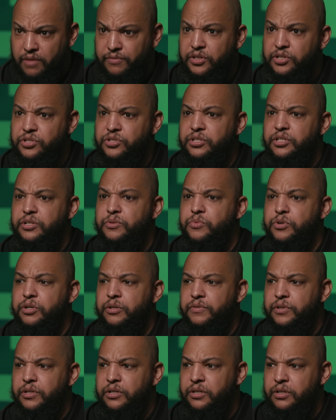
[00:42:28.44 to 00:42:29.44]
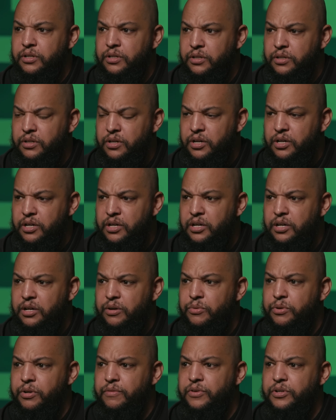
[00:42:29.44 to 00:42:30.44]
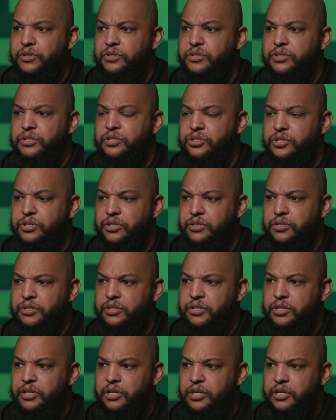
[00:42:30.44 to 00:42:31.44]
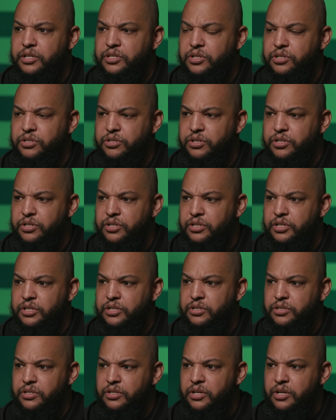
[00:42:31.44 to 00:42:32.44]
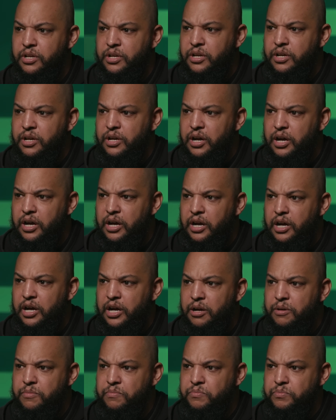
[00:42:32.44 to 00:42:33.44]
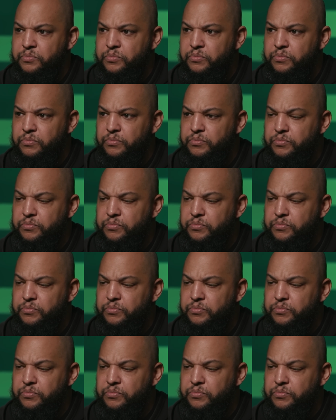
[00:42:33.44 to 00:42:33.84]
obviously, one of our sister units. And